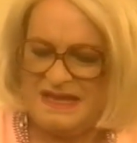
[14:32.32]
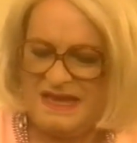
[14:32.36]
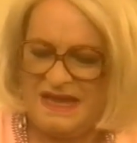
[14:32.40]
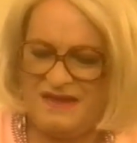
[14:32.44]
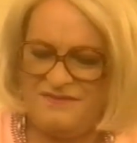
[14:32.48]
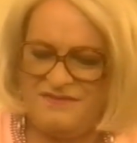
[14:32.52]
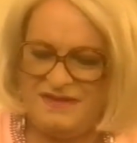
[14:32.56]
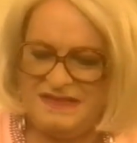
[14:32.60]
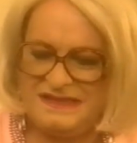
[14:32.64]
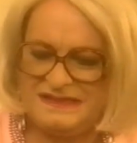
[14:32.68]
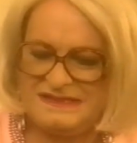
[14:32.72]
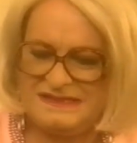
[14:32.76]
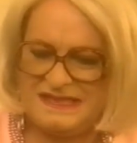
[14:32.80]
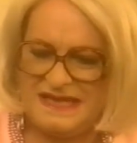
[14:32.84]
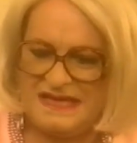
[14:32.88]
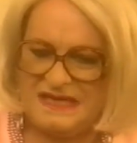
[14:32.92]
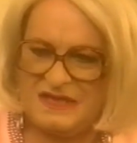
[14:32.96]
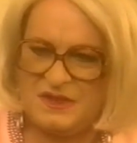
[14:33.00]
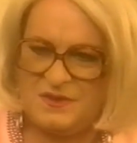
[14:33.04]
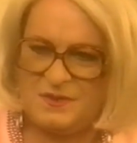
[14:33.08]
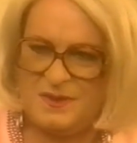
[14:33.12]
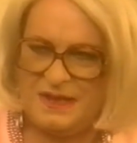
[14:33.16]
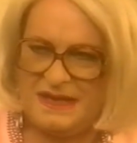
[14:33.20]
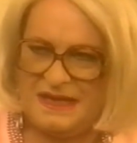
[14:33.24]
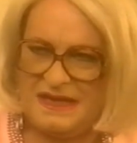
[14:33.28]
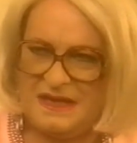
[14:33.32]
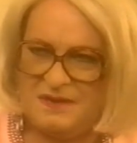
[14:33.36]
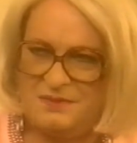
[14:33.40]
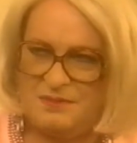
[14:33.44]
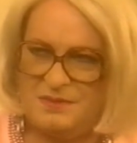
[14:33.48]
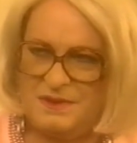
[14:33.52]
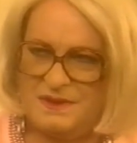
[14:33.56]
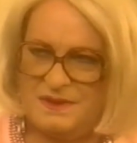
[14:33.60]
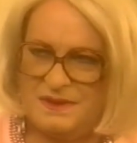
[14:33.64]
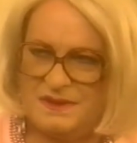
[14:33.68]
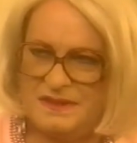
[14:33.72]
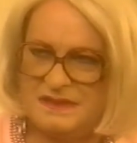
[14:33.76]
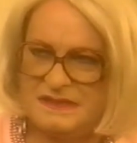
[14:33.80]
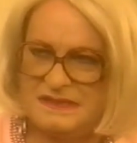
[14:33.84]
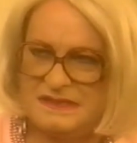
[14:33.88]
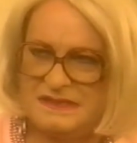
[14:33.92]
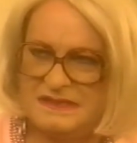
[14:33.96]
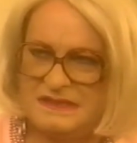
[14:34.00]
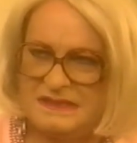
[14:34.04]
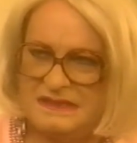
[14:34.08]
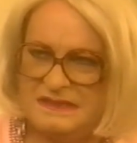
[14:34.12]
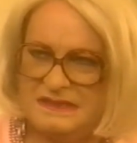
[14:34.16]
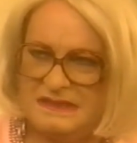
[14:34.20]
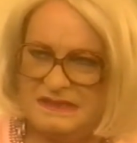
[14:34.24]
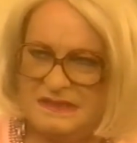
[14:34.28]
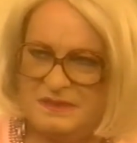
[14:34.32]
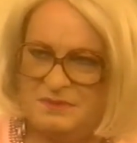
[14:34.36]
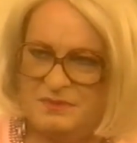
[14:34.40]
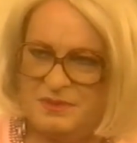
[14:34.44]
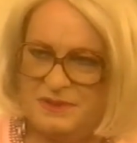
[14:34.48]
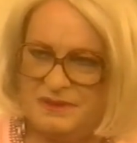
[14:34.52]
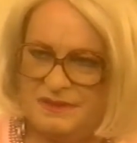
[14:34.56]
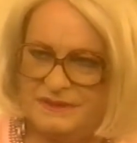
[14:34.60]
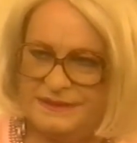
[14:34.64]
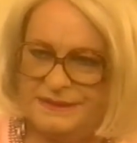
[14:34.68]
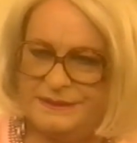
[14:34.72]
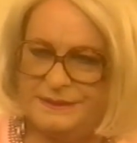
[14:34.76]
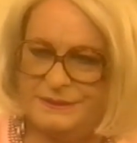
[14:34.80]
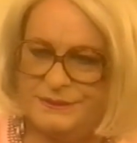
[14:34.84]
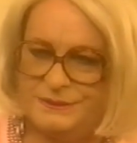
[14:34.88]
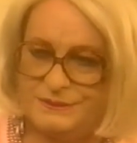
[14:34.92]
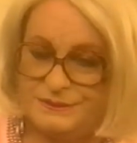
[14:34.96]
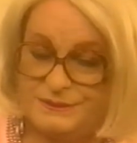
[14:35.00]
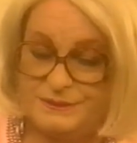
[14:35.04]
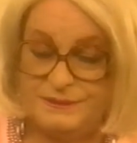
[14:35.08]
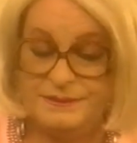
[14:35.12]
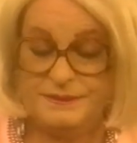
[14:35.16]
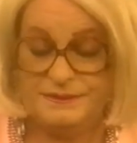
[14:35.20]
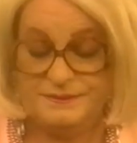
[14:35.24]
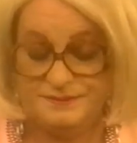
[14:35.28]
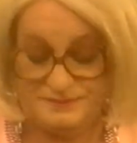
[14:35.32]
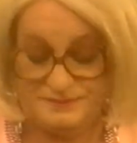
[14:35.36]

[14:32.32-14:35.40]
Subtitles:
having takeaway hamburgers in a parking lot.